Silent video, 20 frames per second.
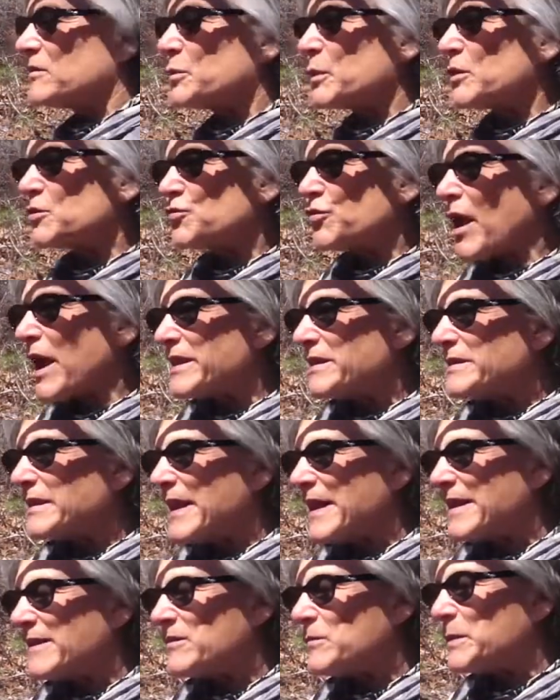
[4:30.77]
where dried
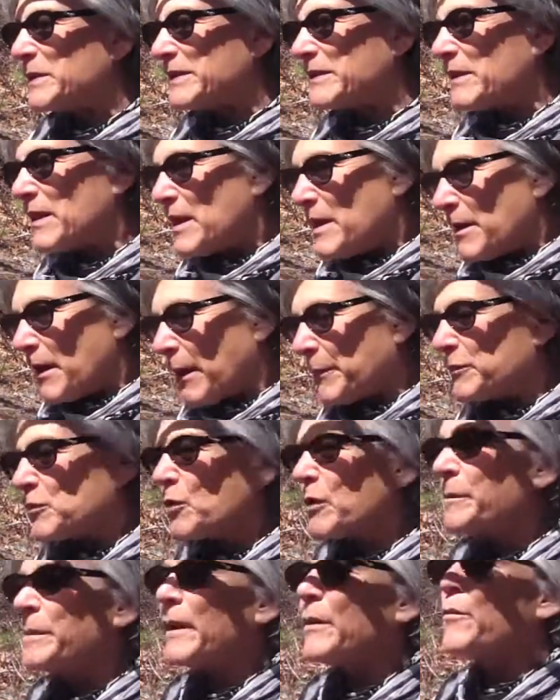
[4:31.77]
clay has been
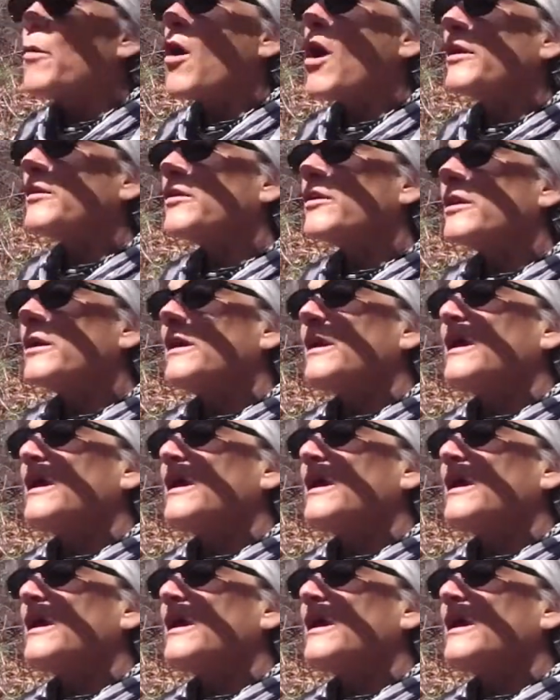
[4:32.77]
absorbed by water